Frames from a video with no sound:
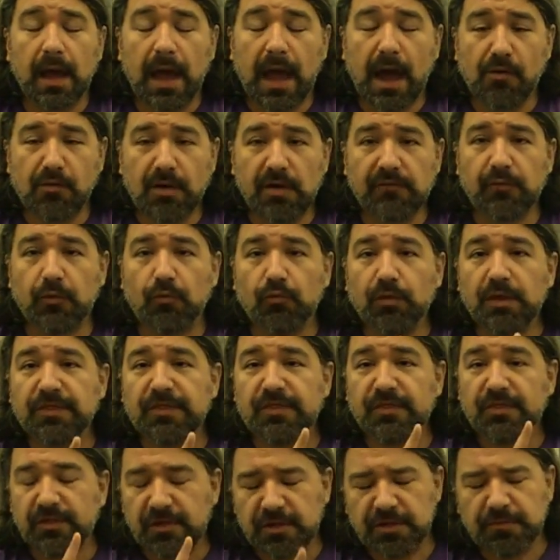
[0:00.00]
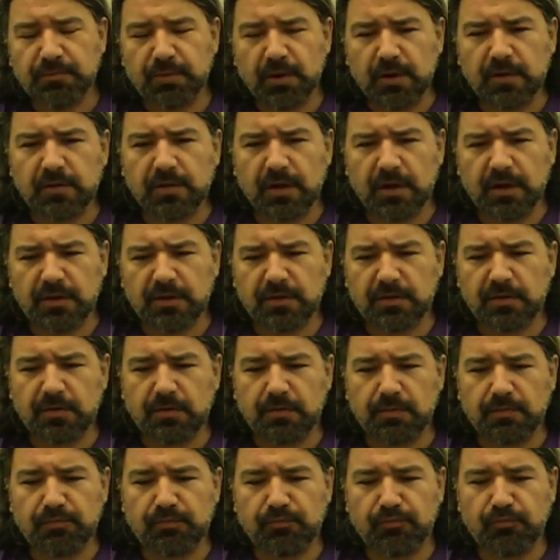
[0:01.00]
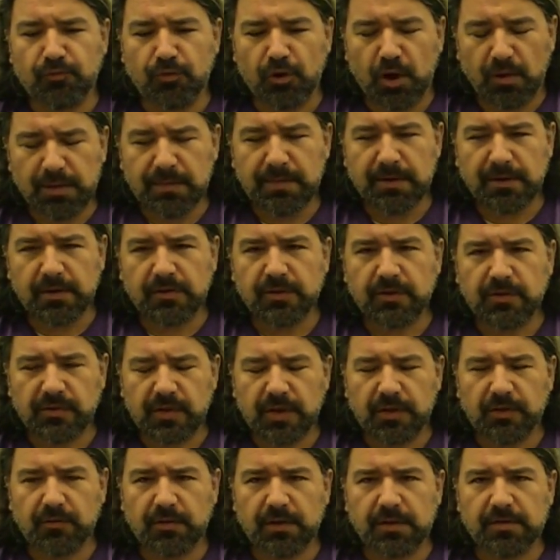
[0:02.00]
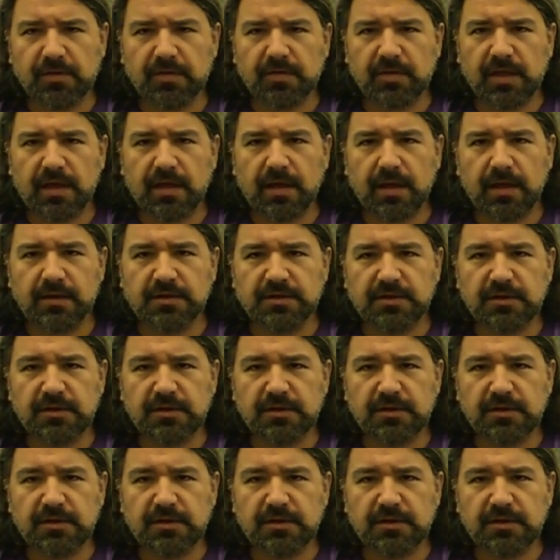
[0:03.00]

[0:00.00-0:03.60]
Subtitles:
However, what this book does, probably better than the other ones, is that it